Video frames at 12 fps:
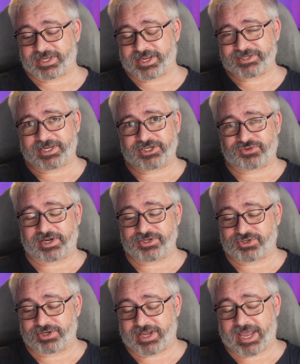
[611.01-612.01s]
as a
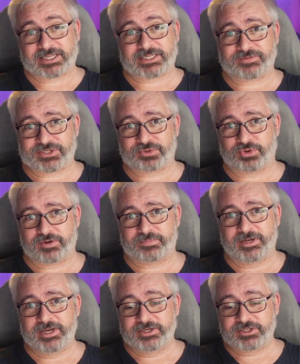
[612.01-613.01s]
transgender activist group
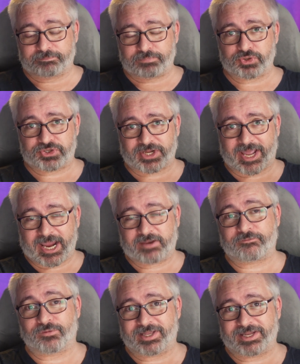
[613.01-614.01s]
to push a
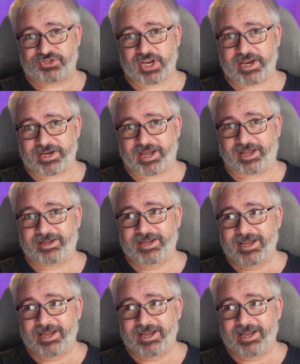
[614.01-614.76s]
hateful agenda.